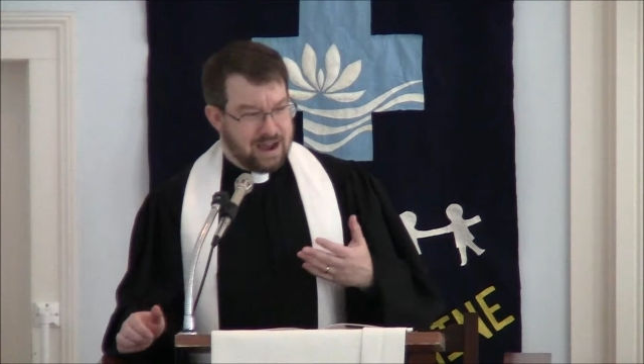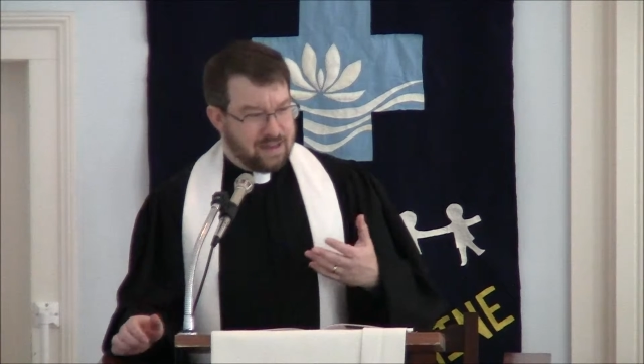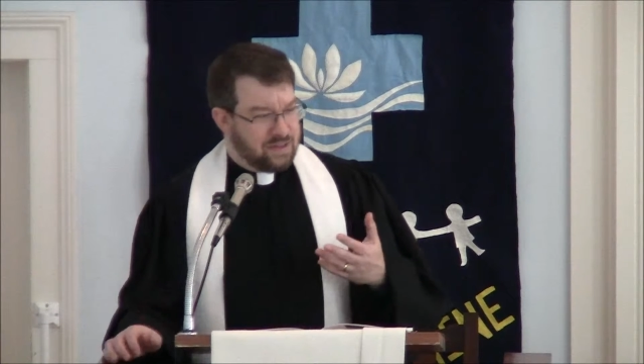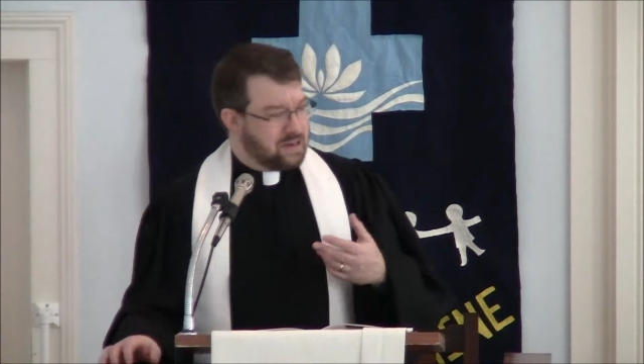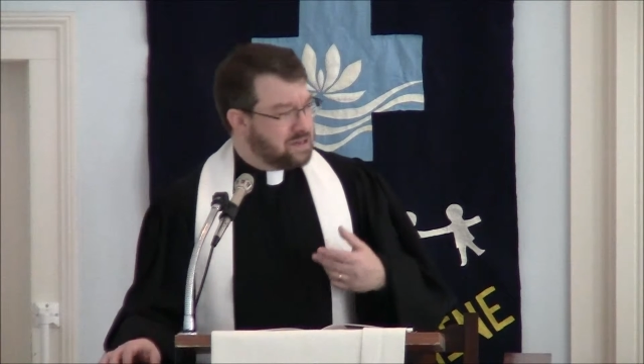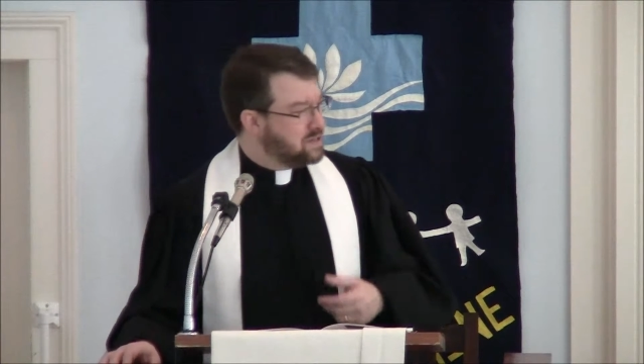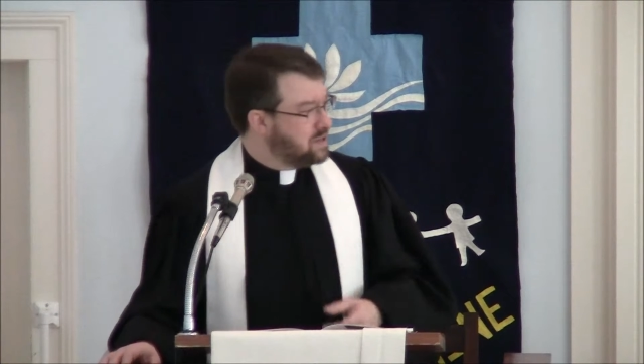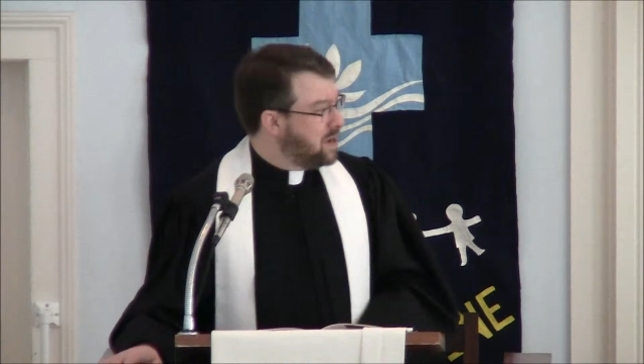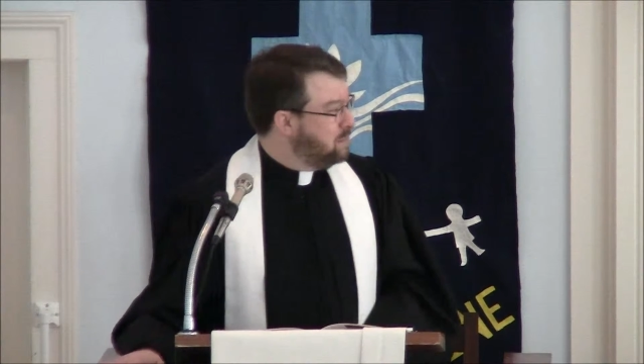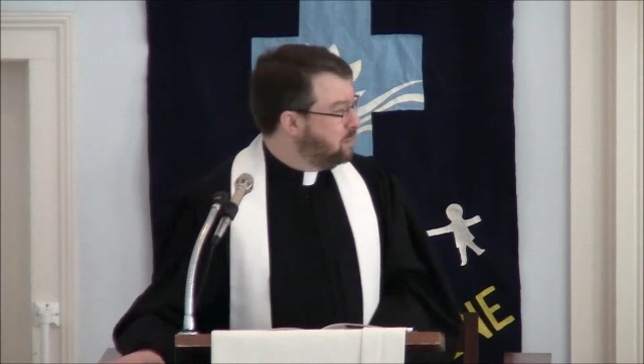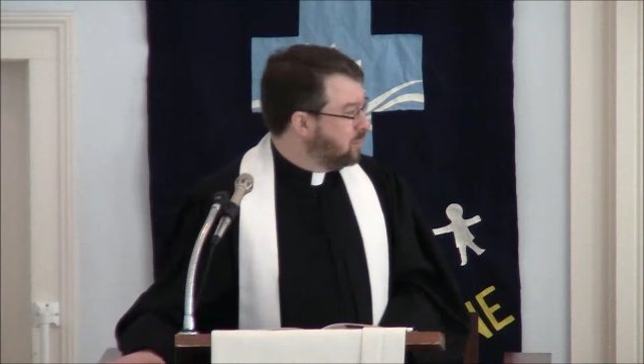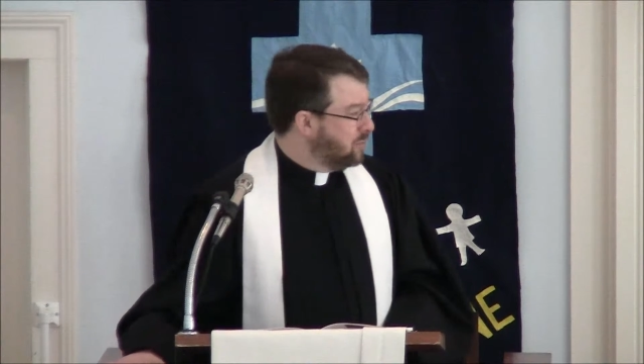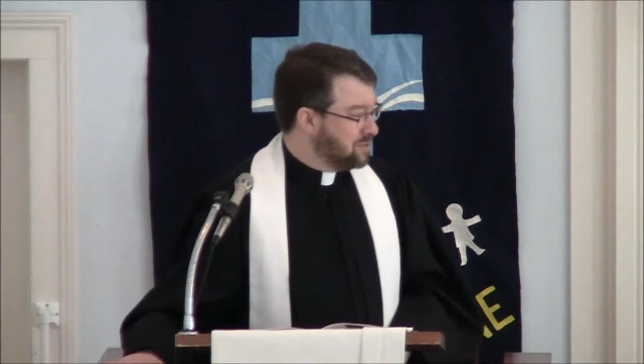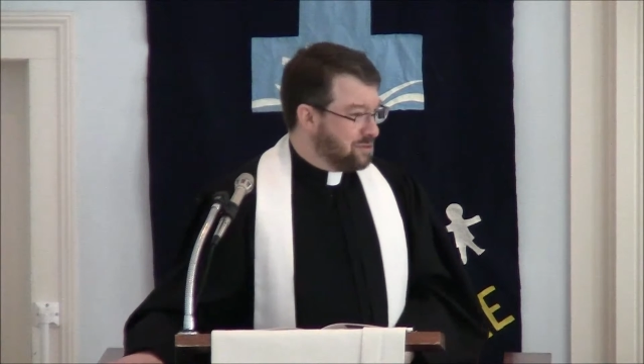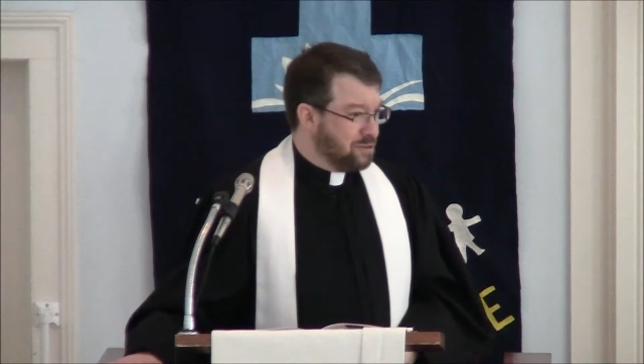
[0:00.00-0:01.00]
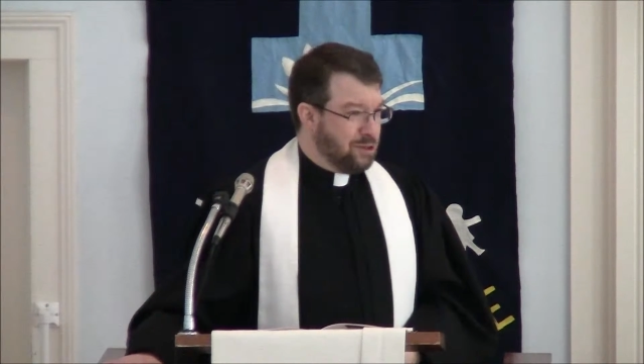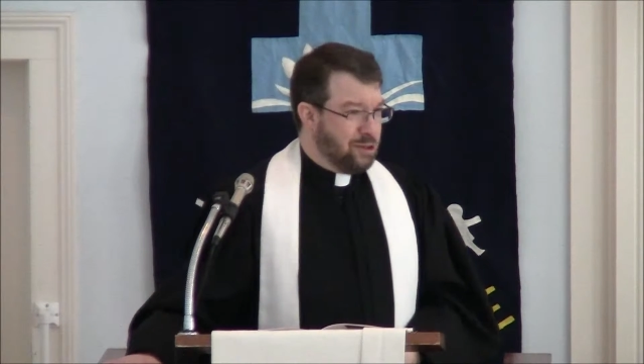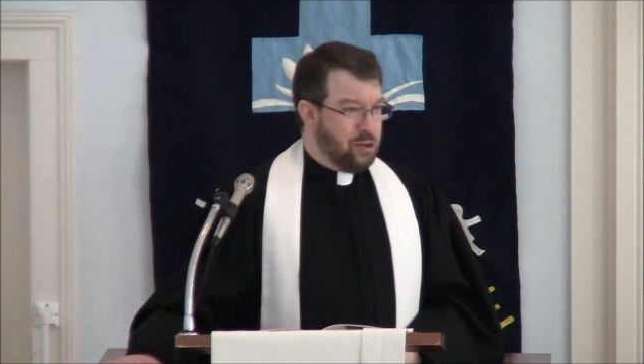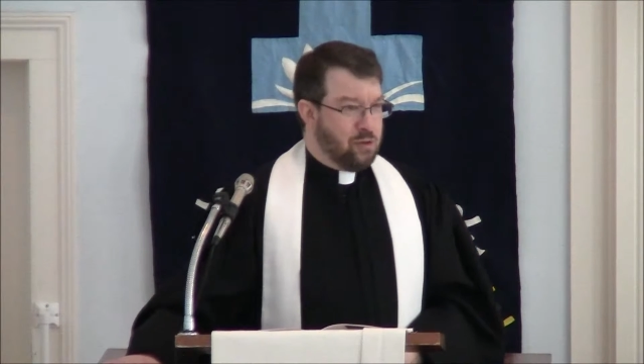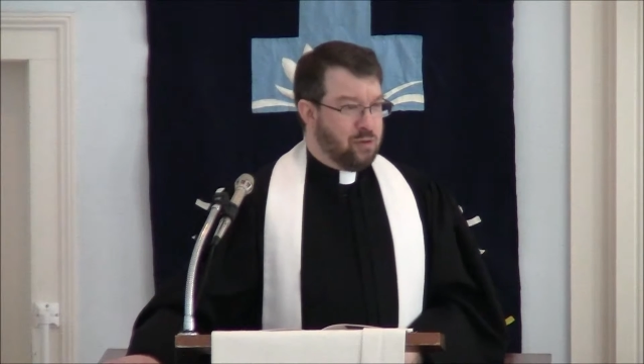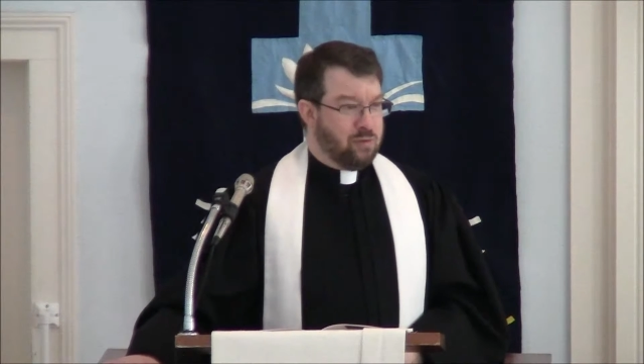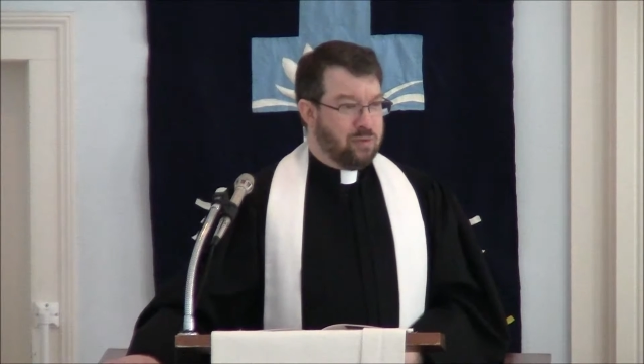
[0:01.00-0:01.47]
And the disciples
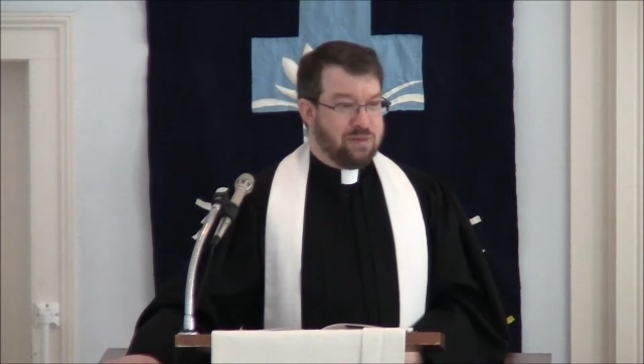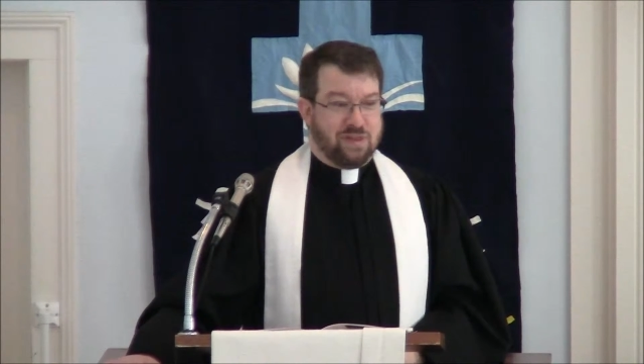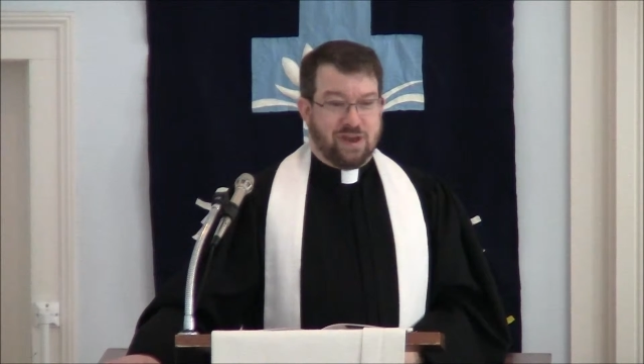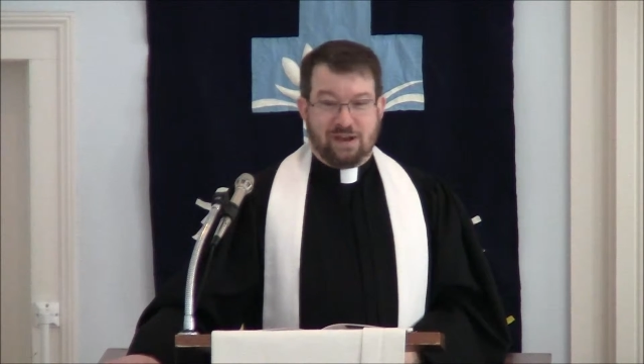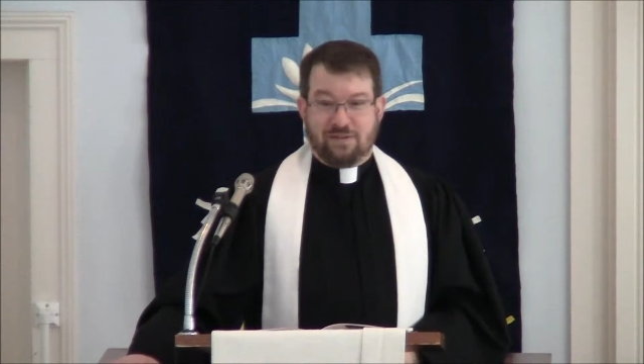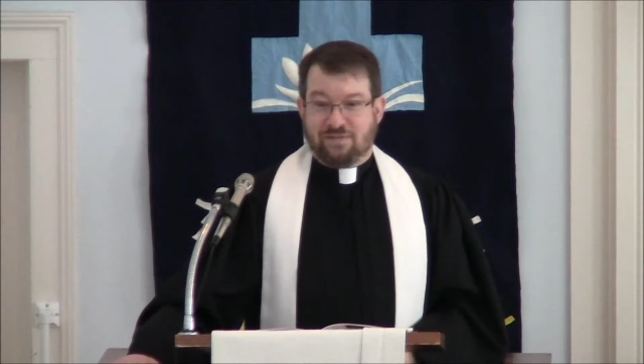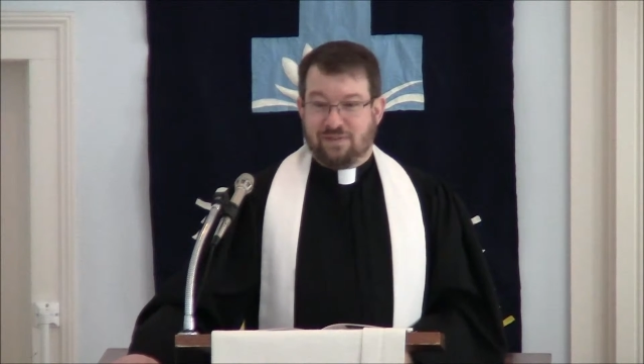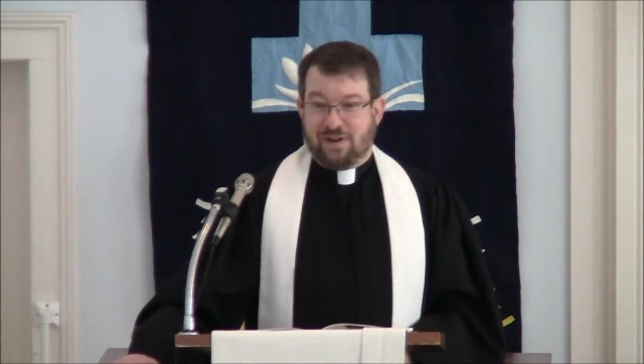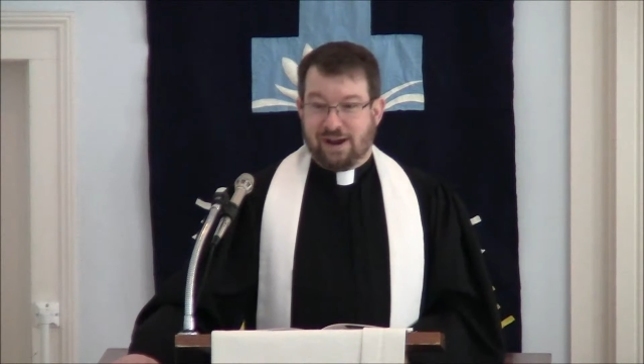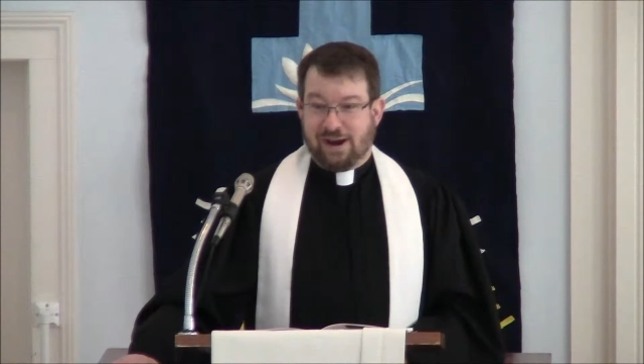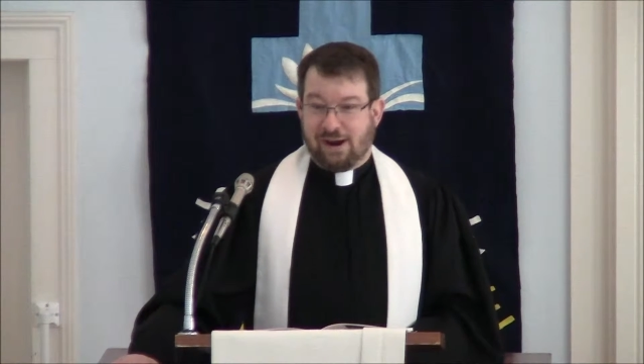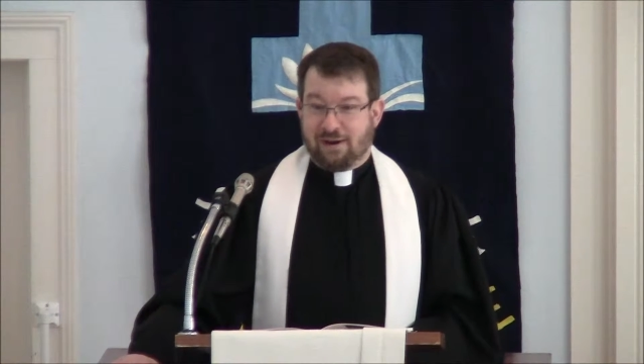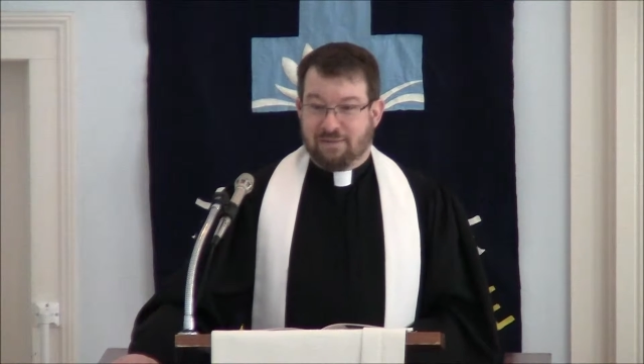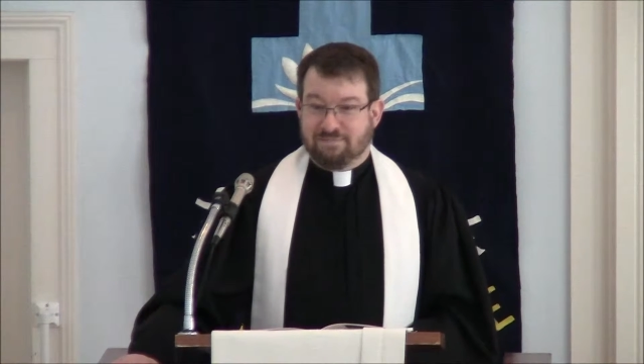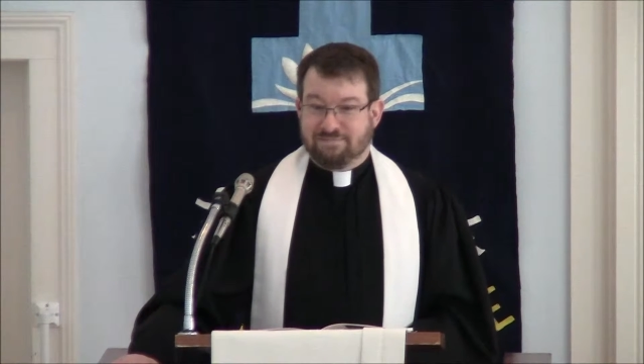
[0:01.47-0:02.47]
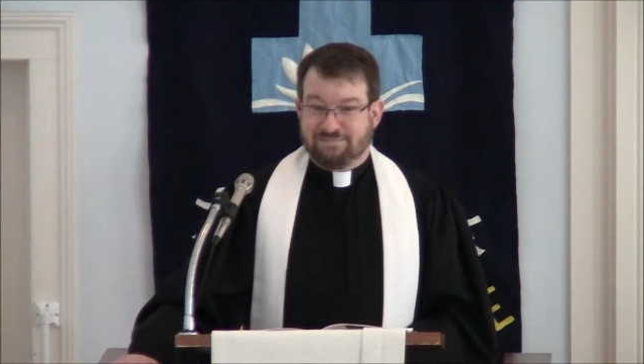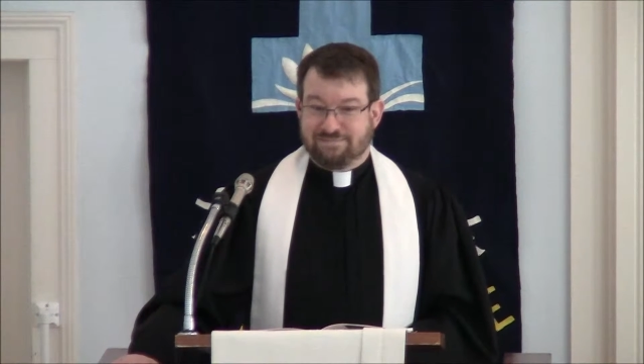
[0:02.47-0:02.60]
glowed with that fire.